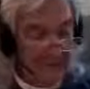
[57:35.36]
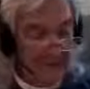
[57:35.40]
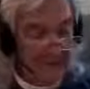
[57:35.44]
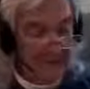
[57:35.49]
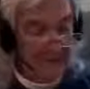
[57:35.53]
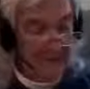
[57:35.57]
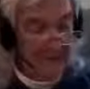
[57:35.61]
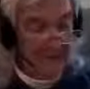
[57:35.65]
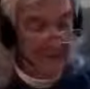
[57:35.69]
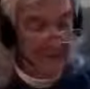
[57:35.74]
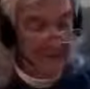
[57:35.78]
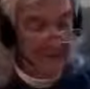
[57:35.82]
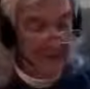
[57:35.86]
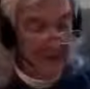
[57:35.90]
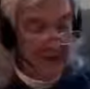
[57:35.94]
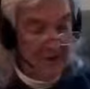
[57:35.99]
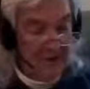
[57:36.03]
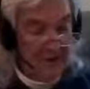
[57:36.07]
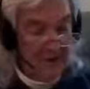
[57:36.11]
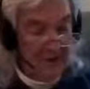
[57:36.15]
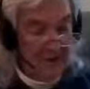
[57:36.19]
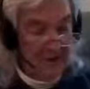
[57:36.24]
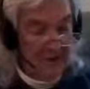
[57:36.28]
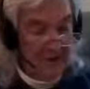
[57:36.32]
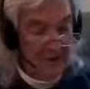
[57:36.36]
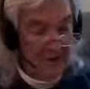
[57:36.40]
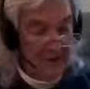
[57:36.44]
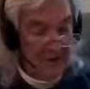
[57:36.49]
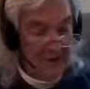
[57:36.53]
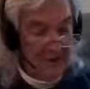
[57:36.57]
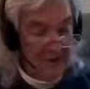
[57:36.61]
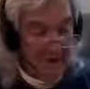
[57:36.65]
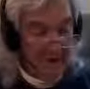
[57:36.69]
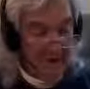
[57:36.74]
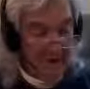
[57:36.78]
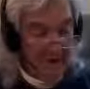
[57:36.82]
of civilization,
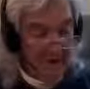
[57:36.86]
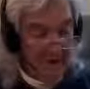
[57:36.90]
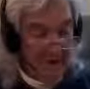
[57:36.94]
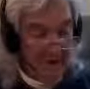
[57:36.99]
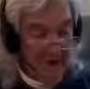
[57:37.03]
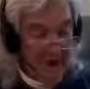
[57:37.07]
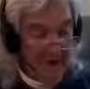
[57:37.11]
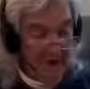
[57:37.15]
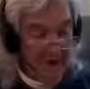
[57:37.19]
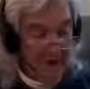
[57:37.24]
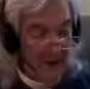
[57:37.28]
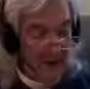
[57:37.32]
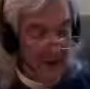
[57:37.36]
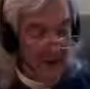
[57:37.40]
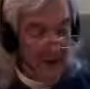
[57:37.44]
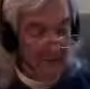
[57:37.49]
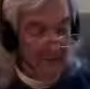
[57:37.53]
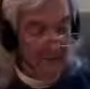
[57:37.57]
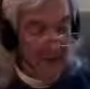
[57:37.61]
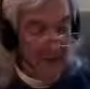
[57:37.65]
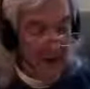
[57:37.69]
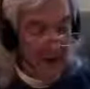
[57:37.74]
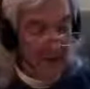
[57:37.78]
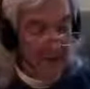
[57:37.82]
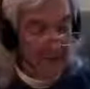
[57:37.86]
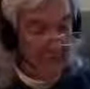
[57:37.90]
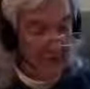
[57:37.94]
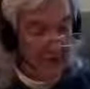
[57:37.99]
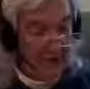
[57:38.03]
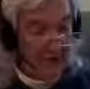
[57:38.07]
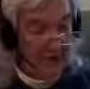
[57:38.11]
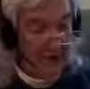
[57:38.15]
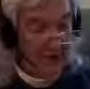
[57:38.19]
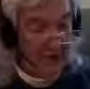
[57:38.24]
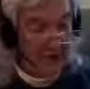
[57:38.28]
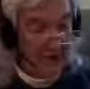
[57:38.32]
the magnetic bonding
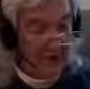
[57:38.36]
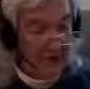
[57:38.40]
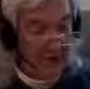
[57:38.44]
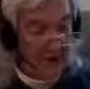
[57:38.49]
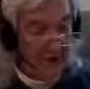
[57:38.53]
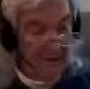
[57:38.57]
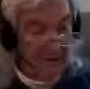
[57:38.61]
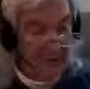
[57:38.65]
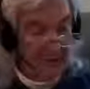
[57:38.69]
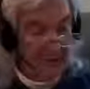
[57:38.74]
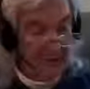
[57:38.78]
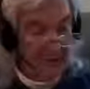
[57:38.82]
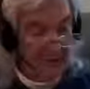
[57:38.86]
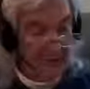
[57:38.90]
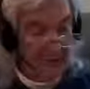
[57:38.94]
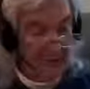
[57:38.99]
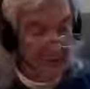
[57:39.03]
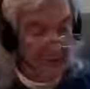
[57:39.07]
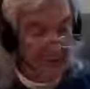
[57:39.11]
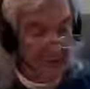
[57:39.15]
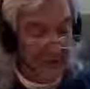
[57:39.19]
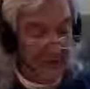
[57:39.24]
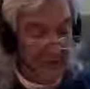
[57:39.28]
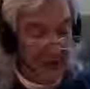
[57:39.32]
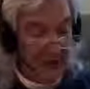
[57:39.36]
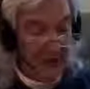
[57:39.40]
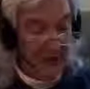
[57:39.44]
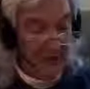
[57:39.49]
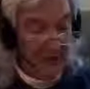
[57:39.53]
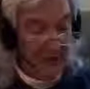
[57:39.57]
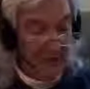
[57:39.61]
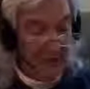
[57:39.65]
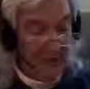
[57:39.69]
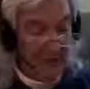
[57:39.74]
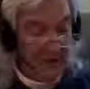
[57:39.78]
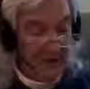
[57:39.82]
rejection impulses
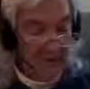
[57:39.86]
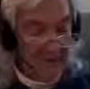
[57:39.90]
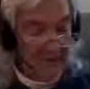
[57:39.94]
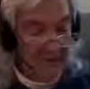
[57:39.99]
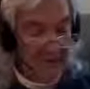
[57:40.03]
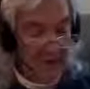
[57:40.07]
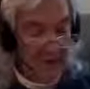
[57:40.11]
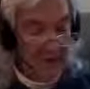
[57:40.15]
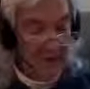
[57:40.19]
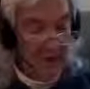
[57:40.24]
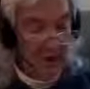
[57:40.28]
have become so